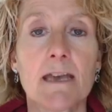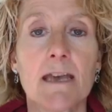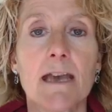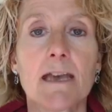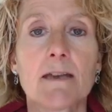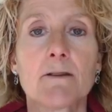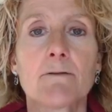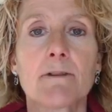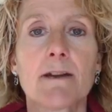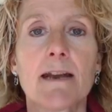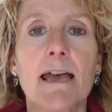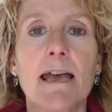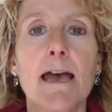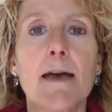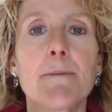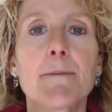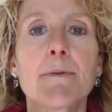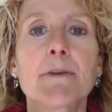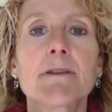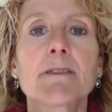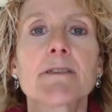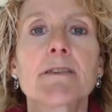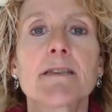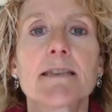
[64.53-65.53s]
and what
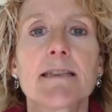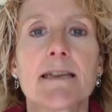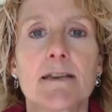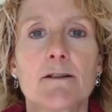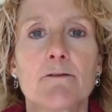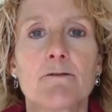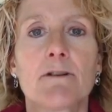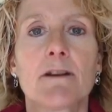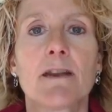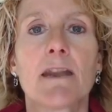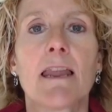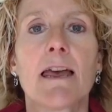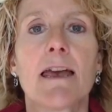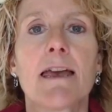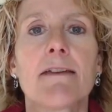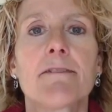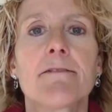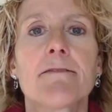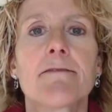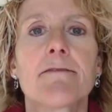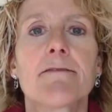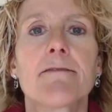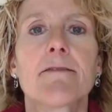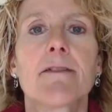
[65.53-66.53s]
happens later in
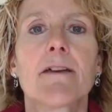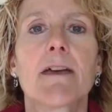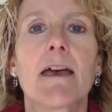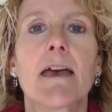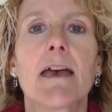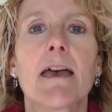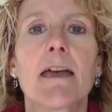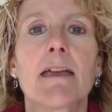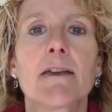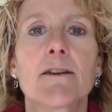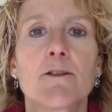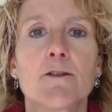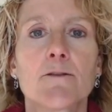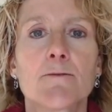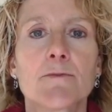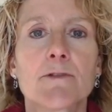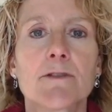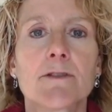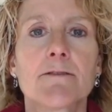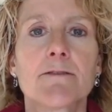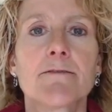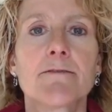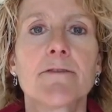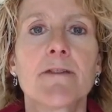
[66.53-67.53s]
life in terms
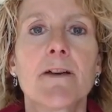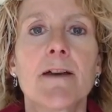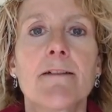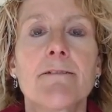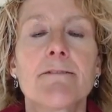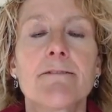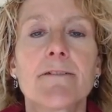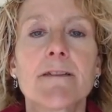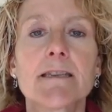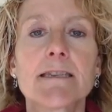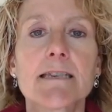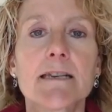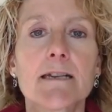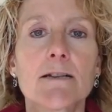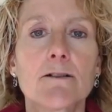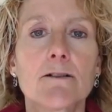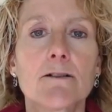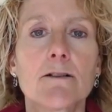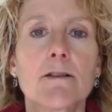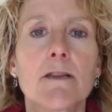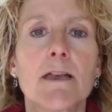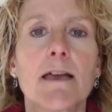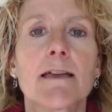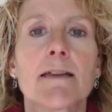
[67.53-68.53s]
of
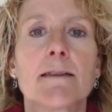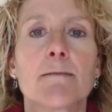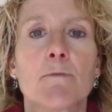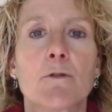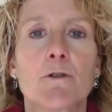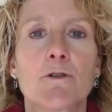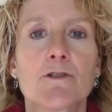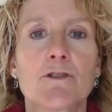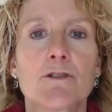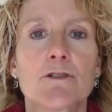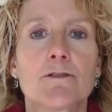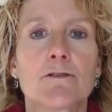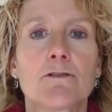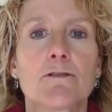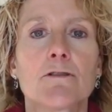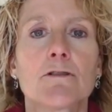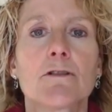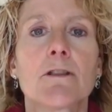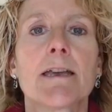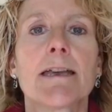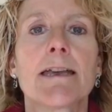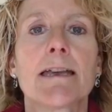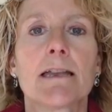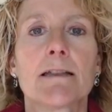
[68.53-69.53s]
physical and
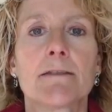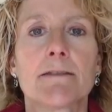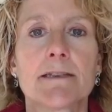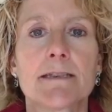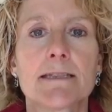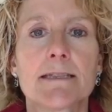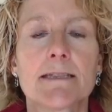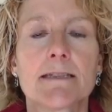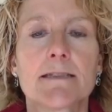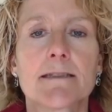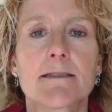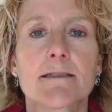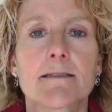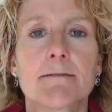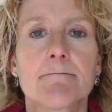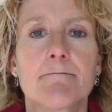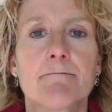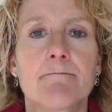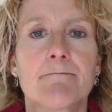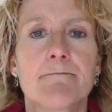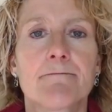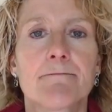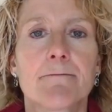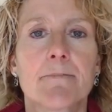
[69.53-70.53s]
emotional illnesses.
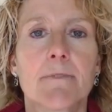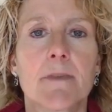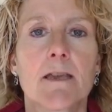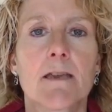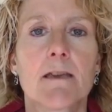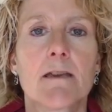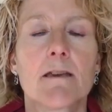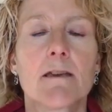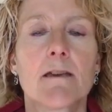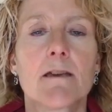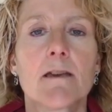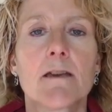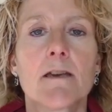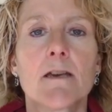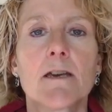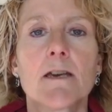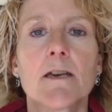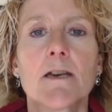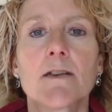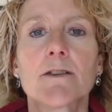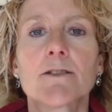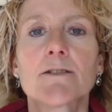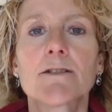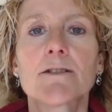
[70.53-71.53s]

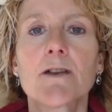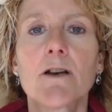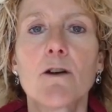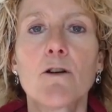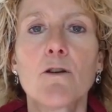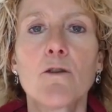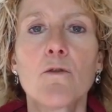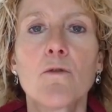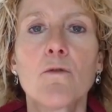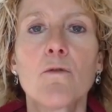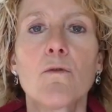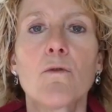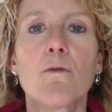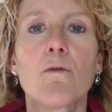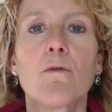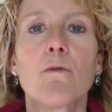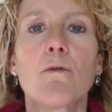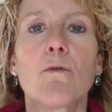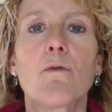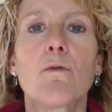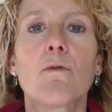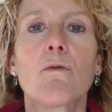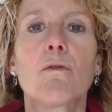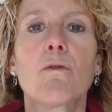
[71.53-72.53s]
So,
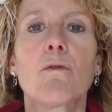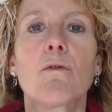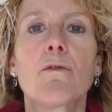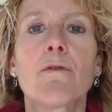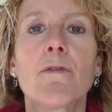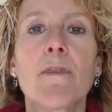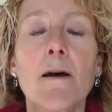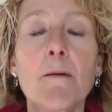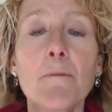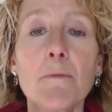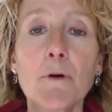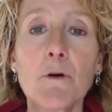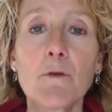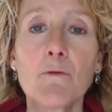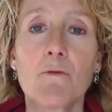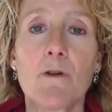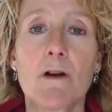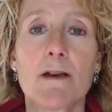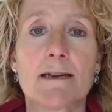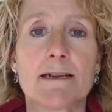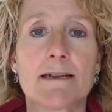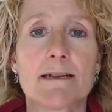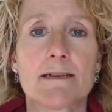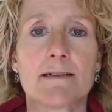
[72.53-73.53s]
number
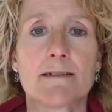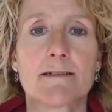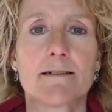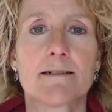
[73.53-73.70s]
one,